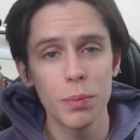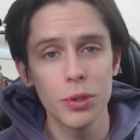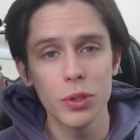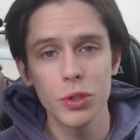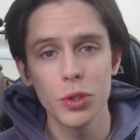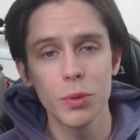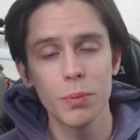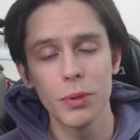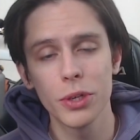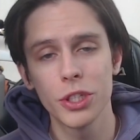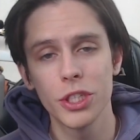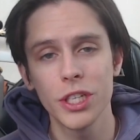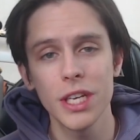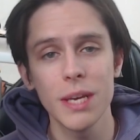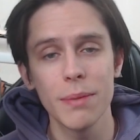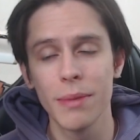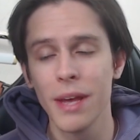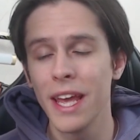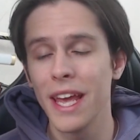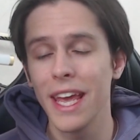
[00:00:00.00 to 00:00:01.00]

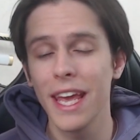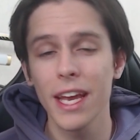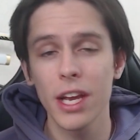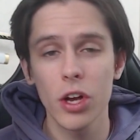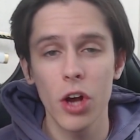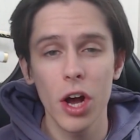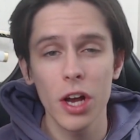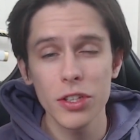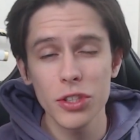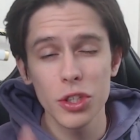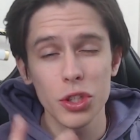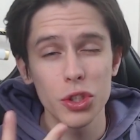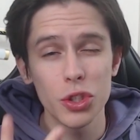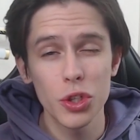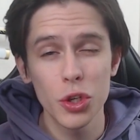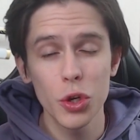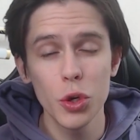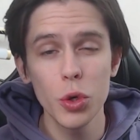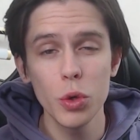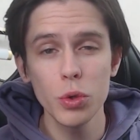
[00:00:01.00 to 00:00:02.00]
cheap. It costs
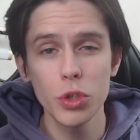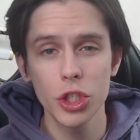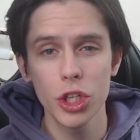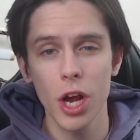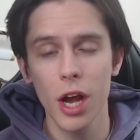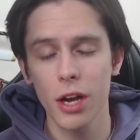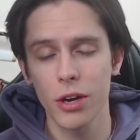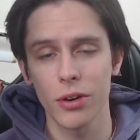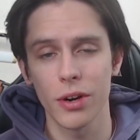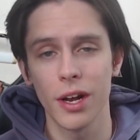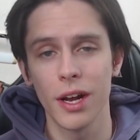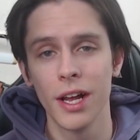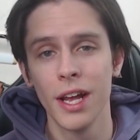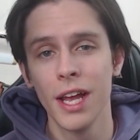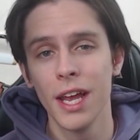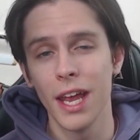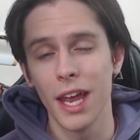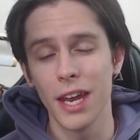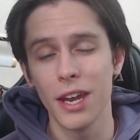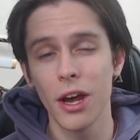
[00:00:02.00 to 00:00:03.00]
2 chakra.
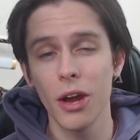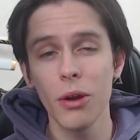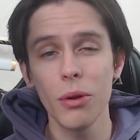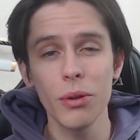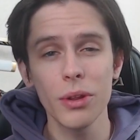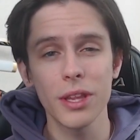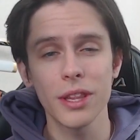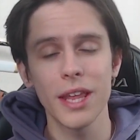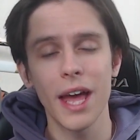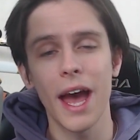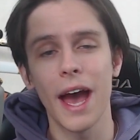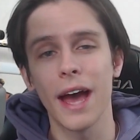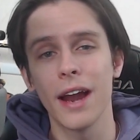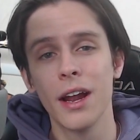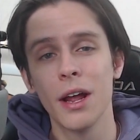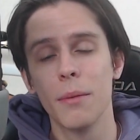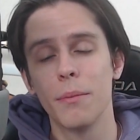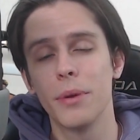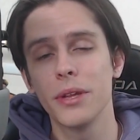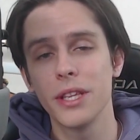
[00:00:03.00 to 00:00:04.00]
Not only that,
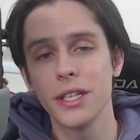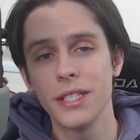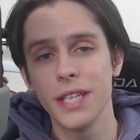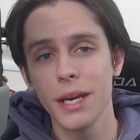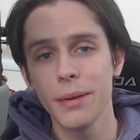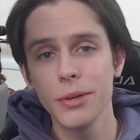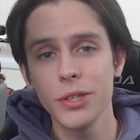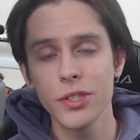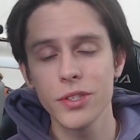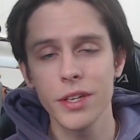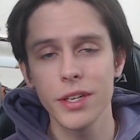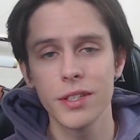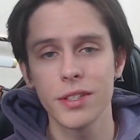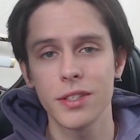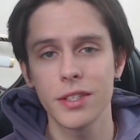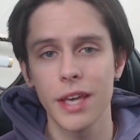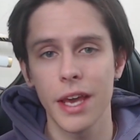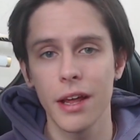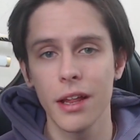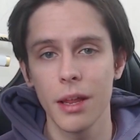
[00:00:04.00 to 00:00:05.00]
but the damage is going to
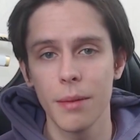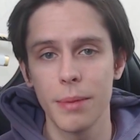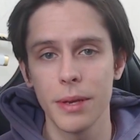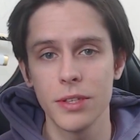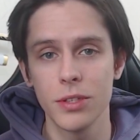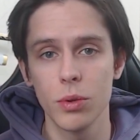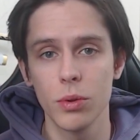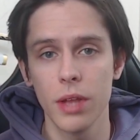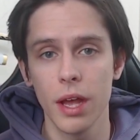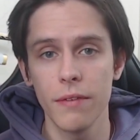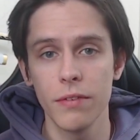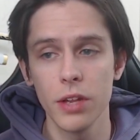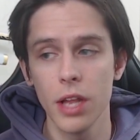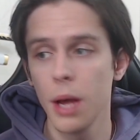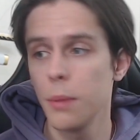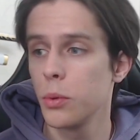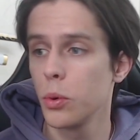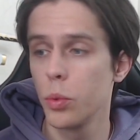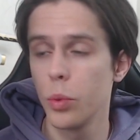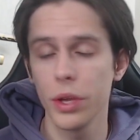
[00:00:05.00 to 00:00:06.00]
scale up as you level
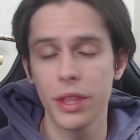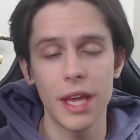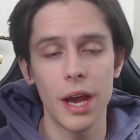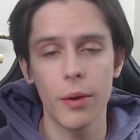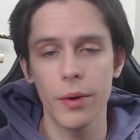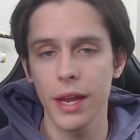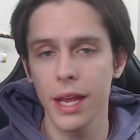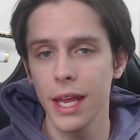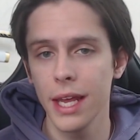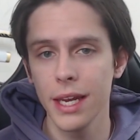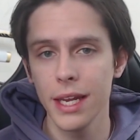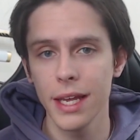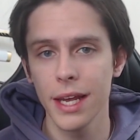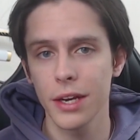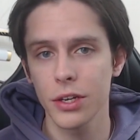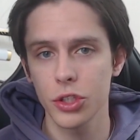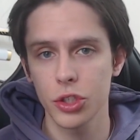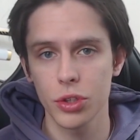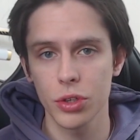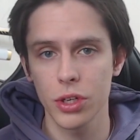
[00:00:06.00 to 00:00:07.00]
up without any
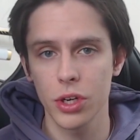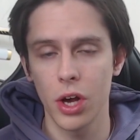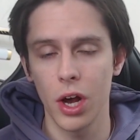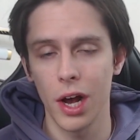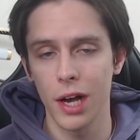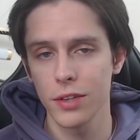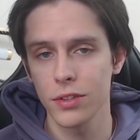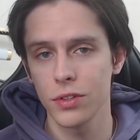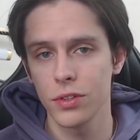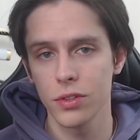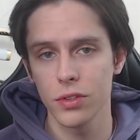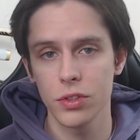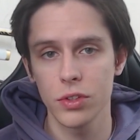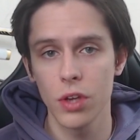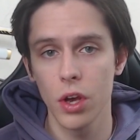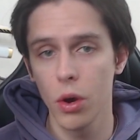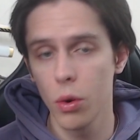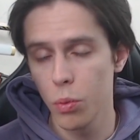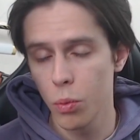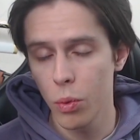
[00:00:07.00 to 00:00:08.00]
extra cost.
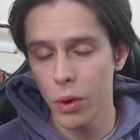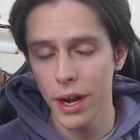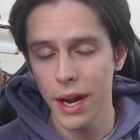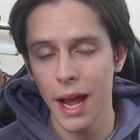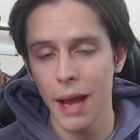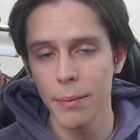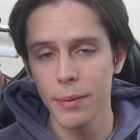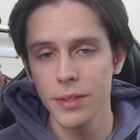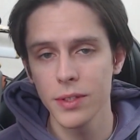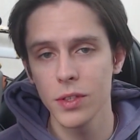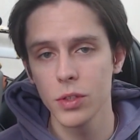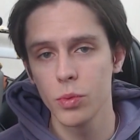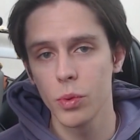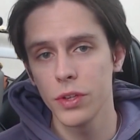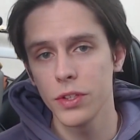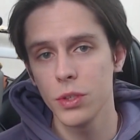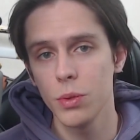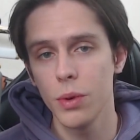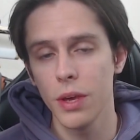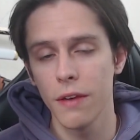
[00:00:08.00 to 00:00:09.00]
So what happens is
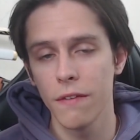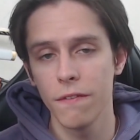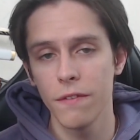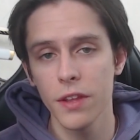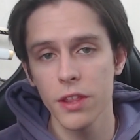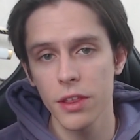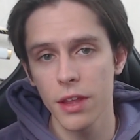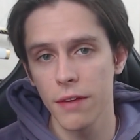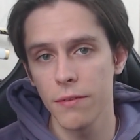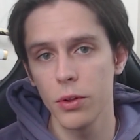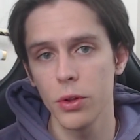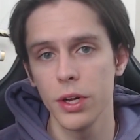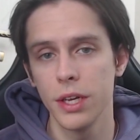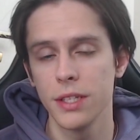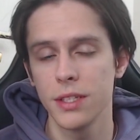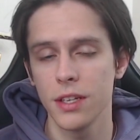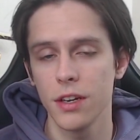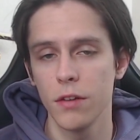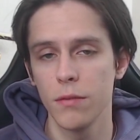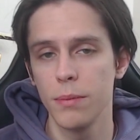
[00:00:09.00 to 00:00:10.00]
once you hit 5th level,
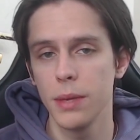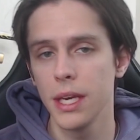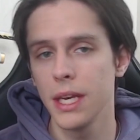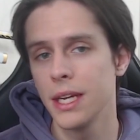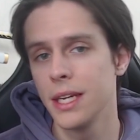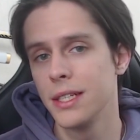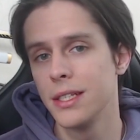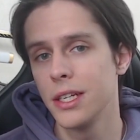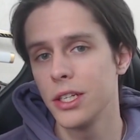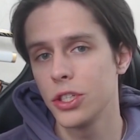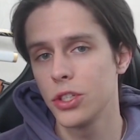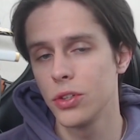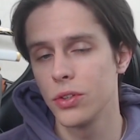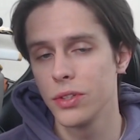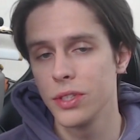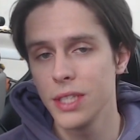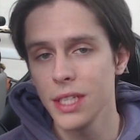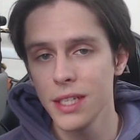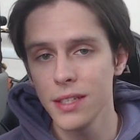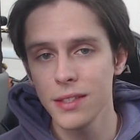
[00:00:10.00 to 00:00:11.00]
instead of being an additional
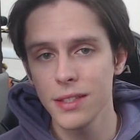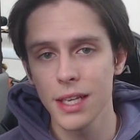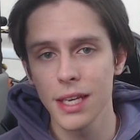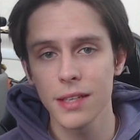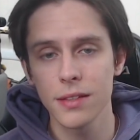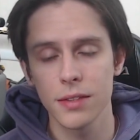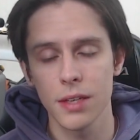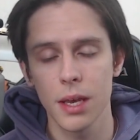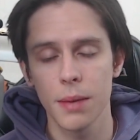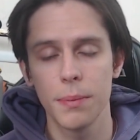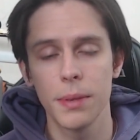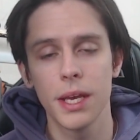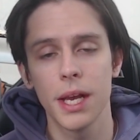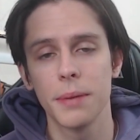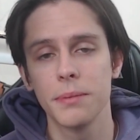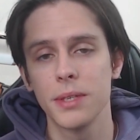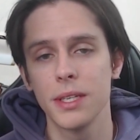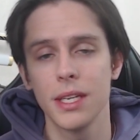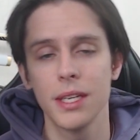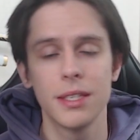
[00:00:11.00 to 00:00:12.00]
d6, it
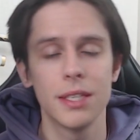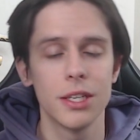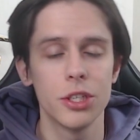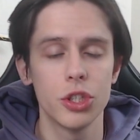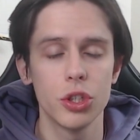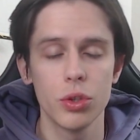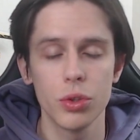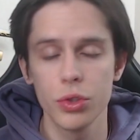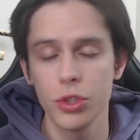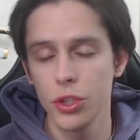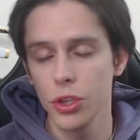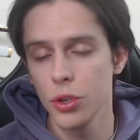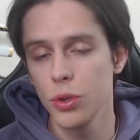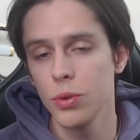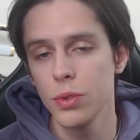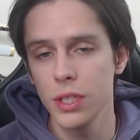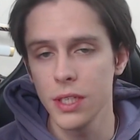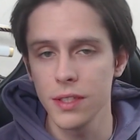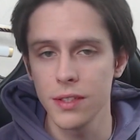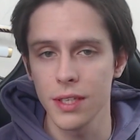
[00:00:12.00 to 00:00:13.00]
becomes an additional
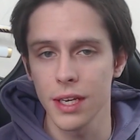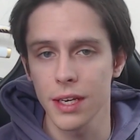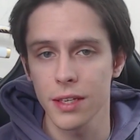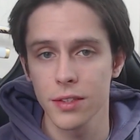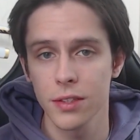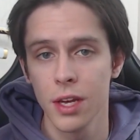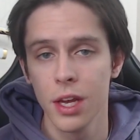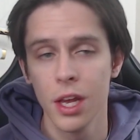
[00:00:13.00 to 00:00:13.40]
2d6.